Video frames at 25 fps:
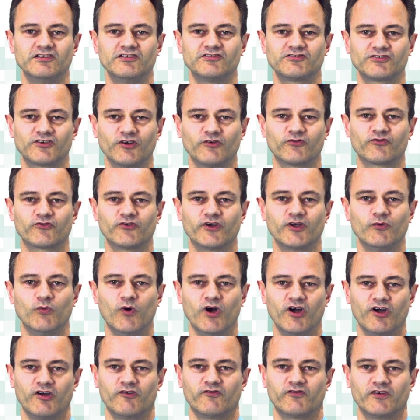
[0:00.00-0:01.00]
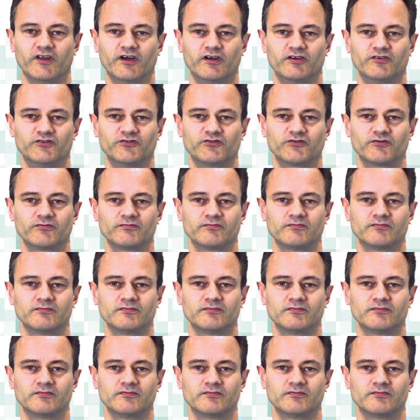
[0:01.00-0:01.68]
discovery workflows,